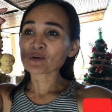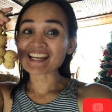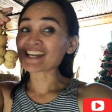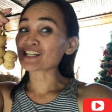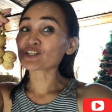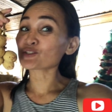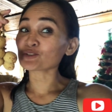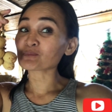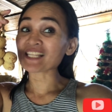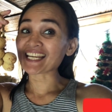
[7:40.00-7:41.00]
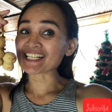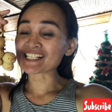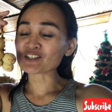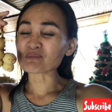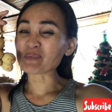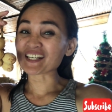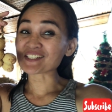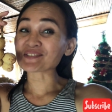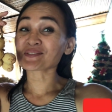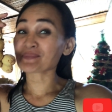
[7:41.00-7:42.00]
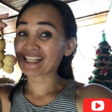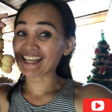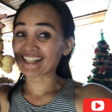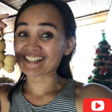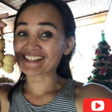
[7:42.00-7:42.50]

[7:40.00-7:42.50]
kind of cool place compared to Dumaguete.